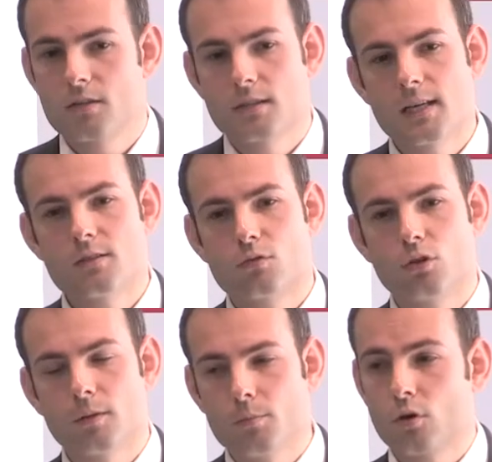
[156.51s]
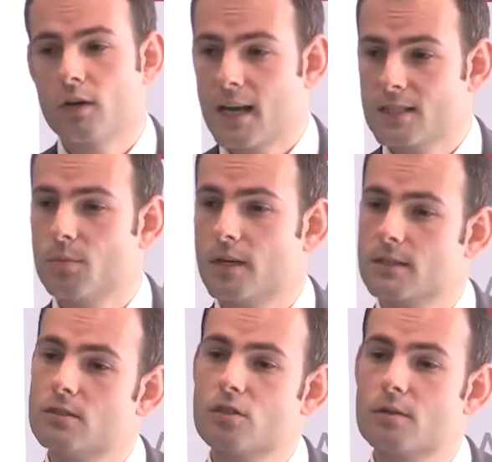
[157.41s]
So these are all important
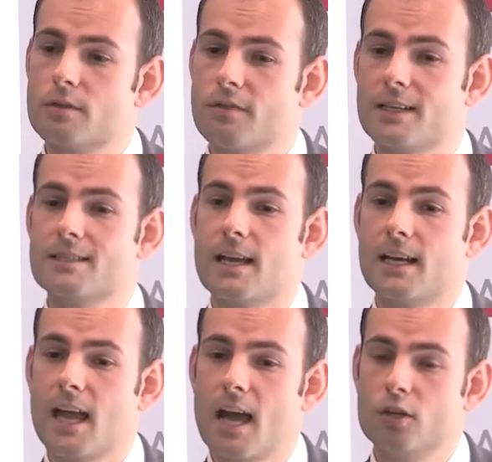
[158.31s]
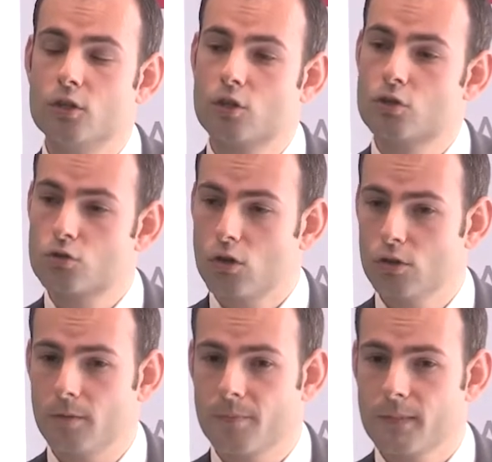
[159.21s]
aspects in terms of understanding how you
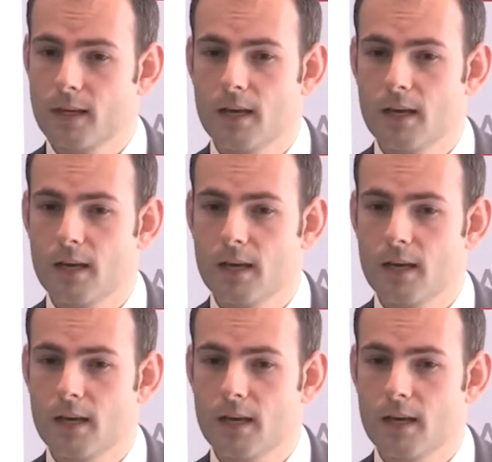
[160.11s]
control it.